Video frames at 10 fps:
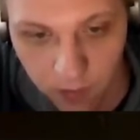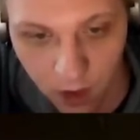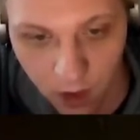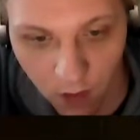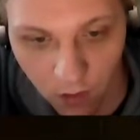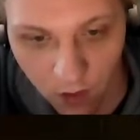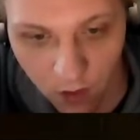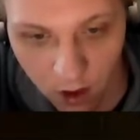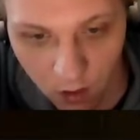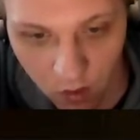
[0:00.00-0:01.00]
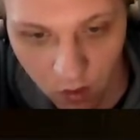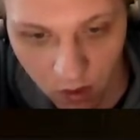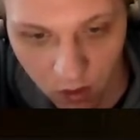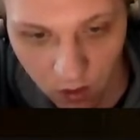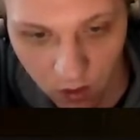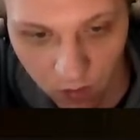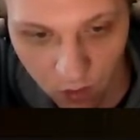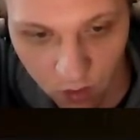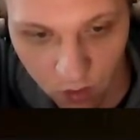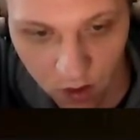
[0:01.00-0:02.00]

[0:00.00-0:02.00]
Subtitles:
Everything here is set to default,